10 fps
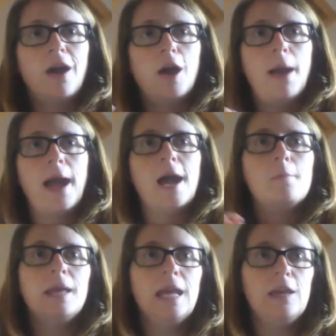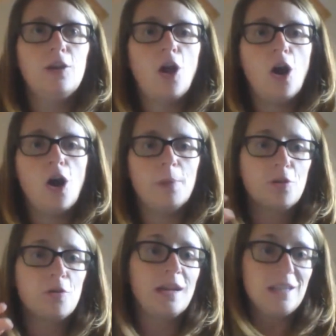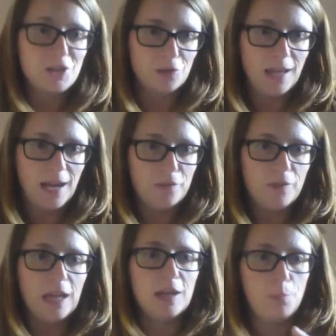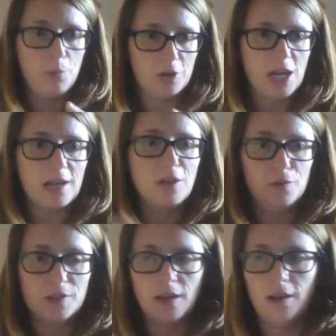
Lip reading: how many carbon credits you'll have in a project over time.